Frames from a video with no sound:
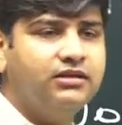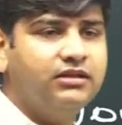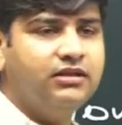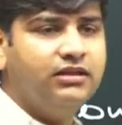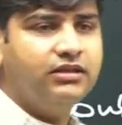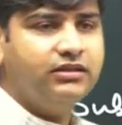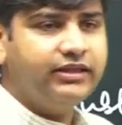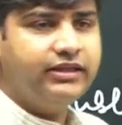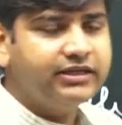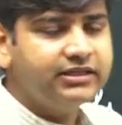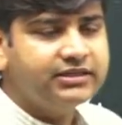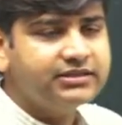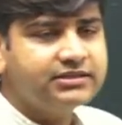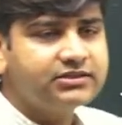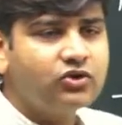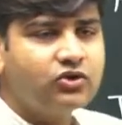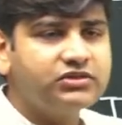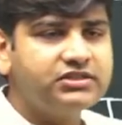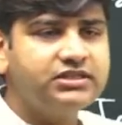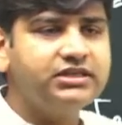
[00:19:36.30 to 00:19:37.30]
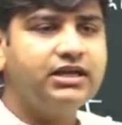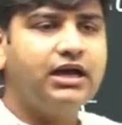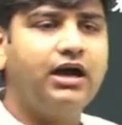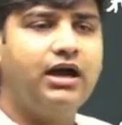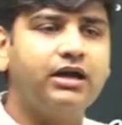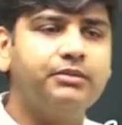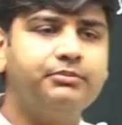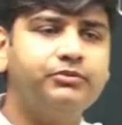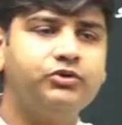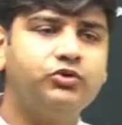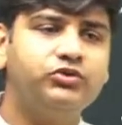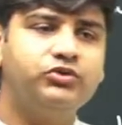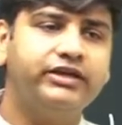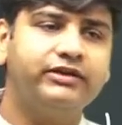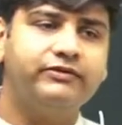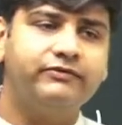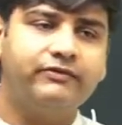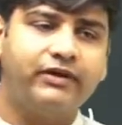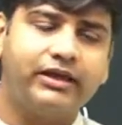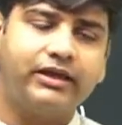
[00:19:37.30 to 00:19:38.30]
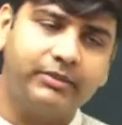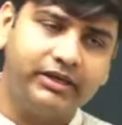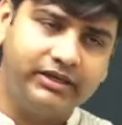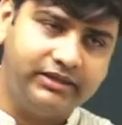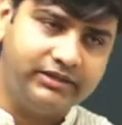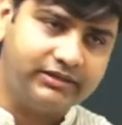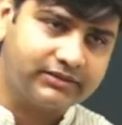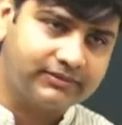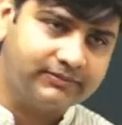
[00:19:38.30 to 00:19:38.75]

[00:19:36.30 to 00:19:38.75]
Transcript: that is causing harm to the environment,